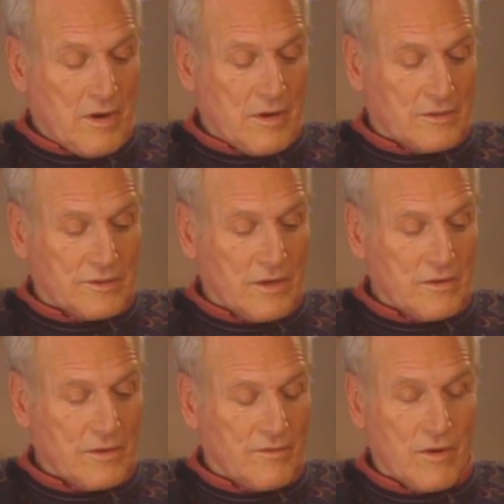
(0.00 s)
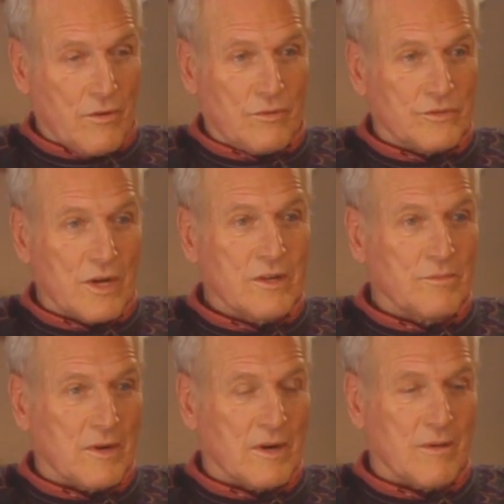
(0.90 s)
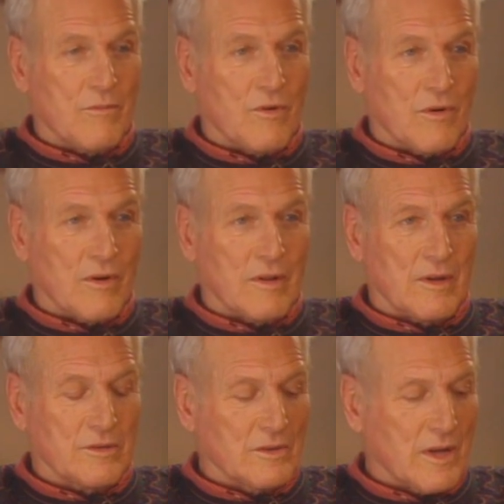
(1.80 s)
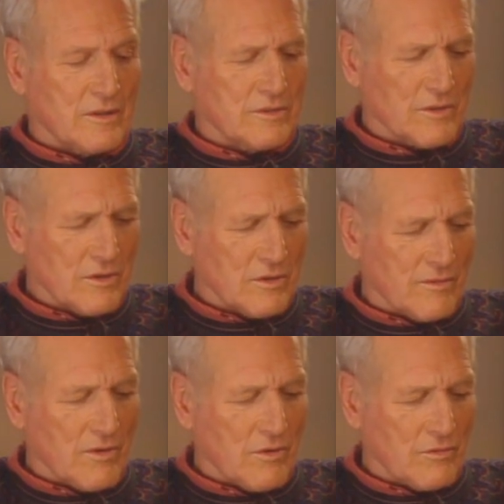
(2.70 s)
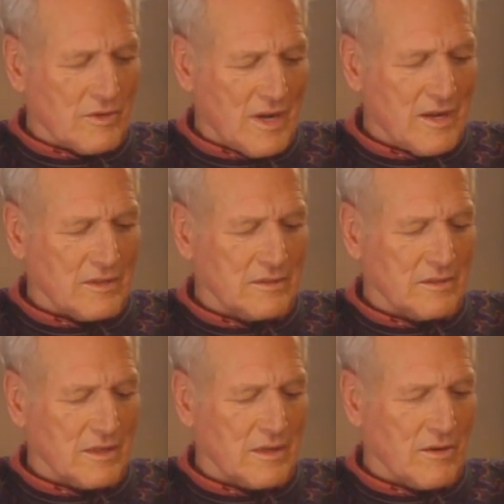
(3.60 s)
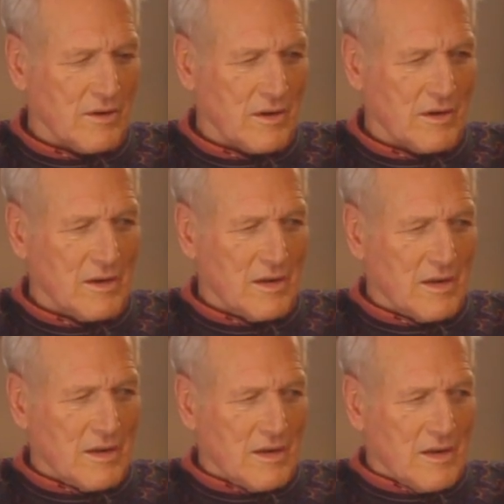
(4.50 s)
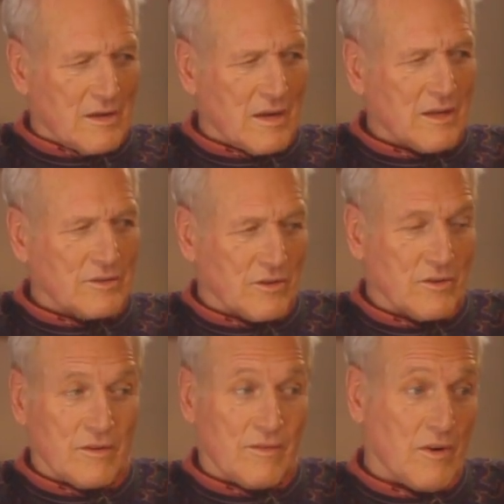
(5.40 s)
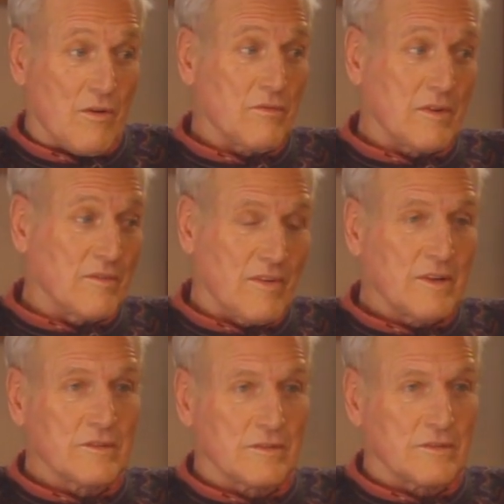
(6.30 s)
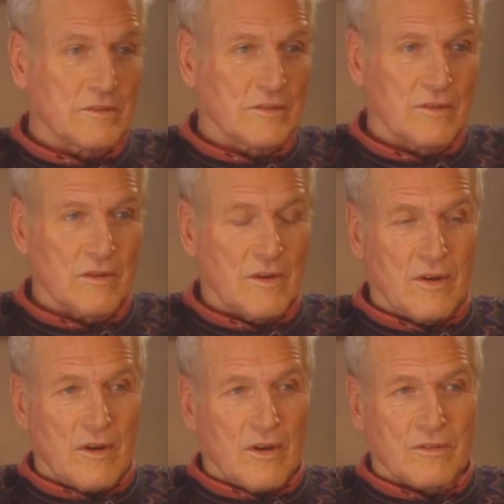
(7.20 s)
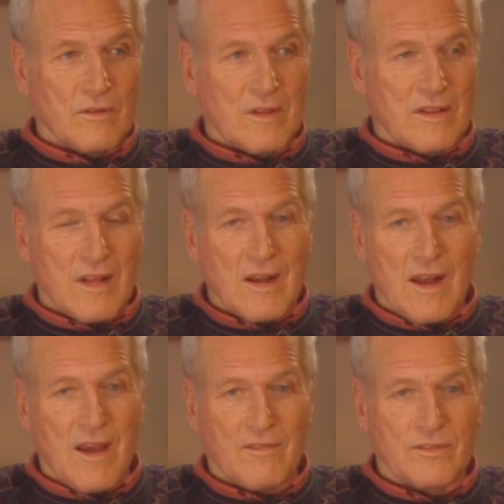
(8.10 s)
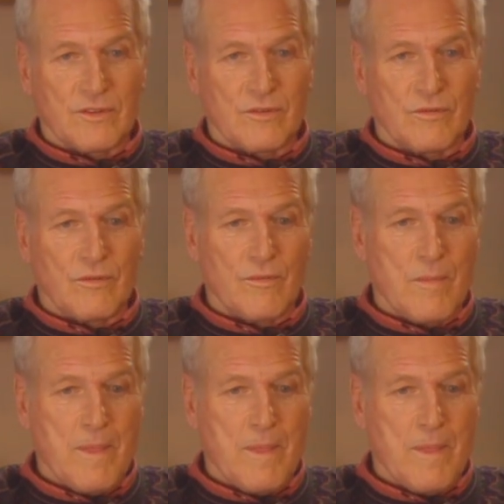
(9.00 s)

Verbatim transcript: aren't certain of their own judgment anymore and they're not certain of their own taste and they're not certain of their own convictions. So they then have to